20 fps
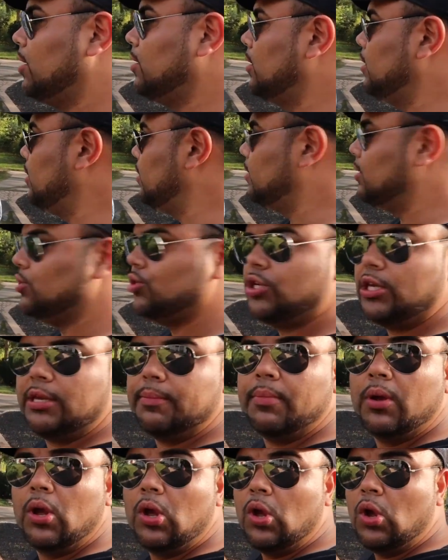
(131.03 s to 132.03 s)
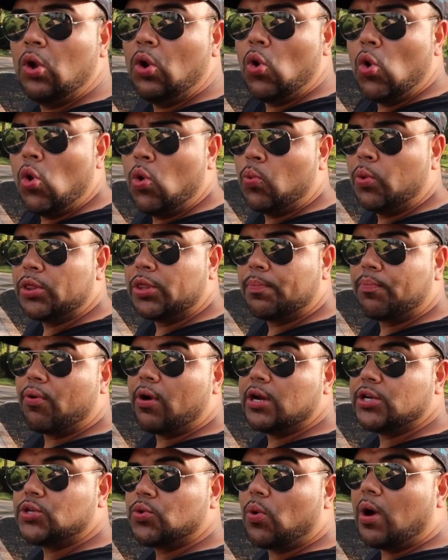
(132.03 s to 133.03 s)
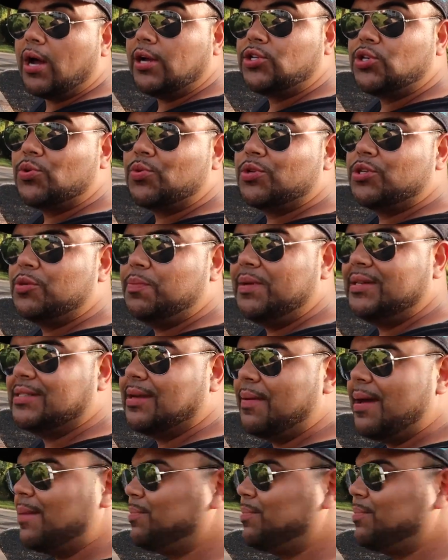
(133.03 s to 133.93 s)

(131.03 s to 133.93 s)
underneath the Jeep with the pressure washer, which means I'm